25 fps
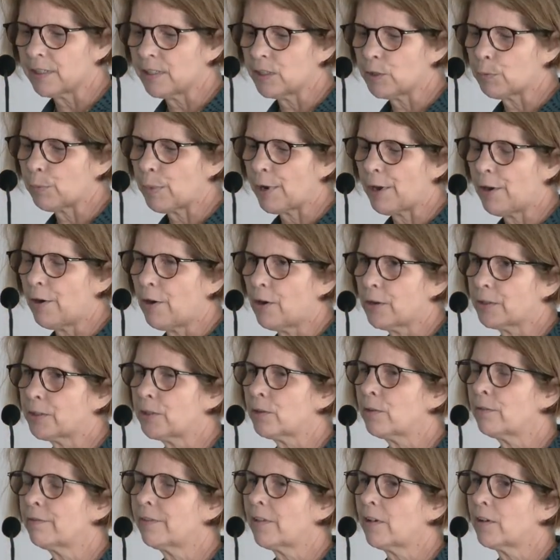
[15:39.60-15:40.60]
is part
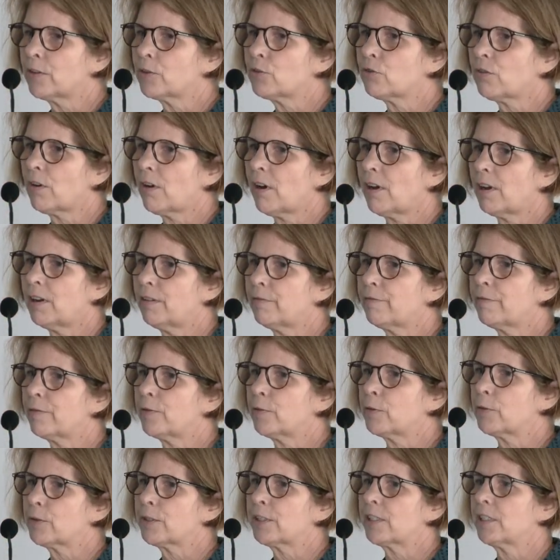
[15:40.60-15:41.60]
of our drive
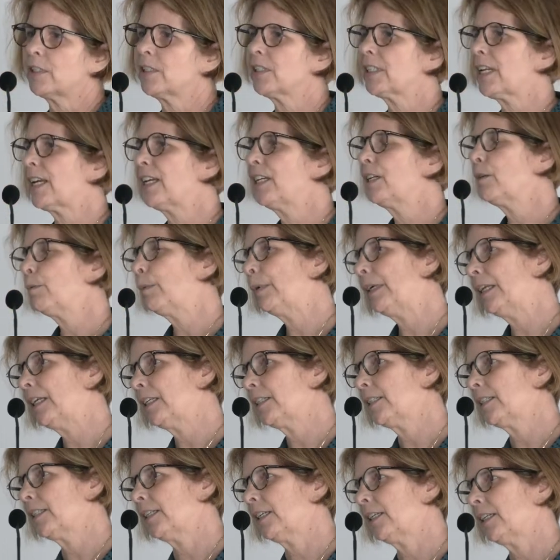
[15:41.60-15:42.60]
for
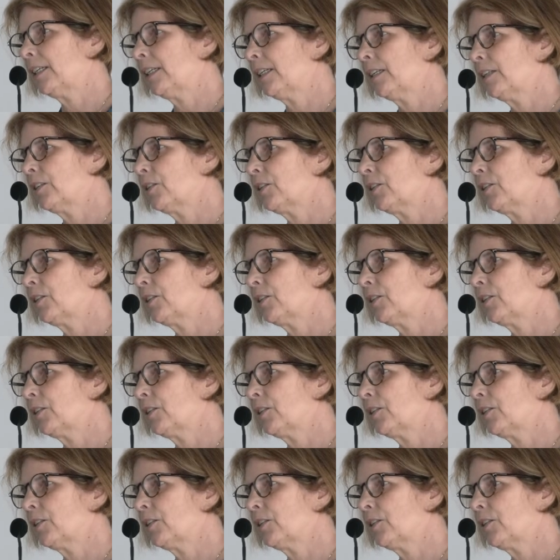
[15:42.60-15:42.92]
sustainability.